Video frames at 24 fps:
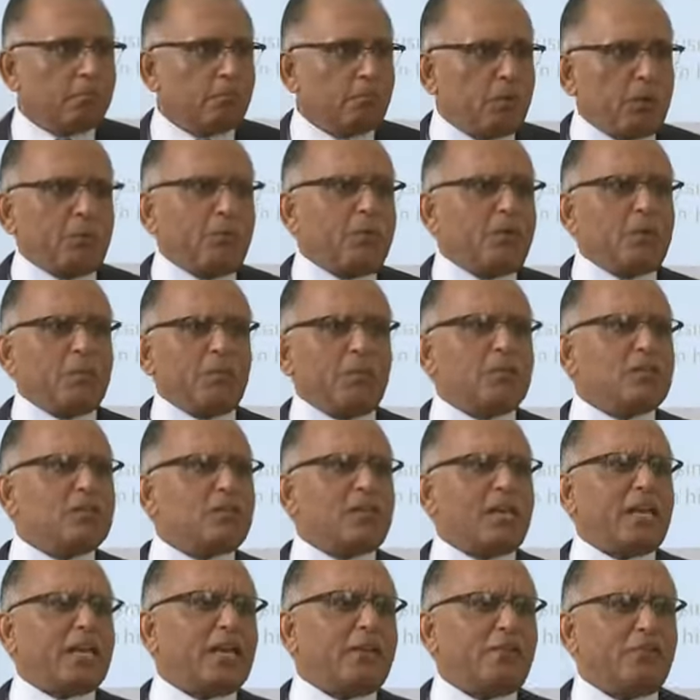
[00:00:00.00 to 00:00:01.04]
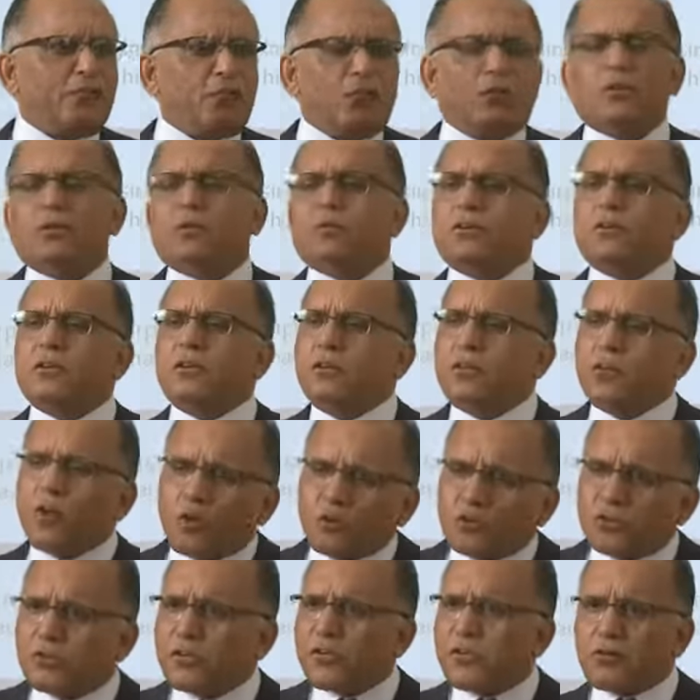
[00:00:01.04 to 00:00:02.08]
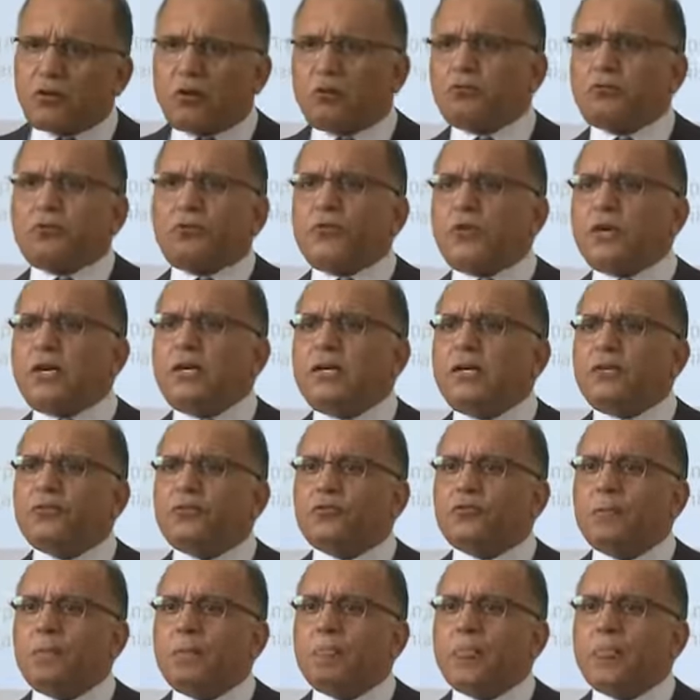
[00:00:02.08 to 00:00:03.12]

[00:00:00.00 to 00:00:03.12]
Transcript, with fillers: People have been saying it for lots and lots of years.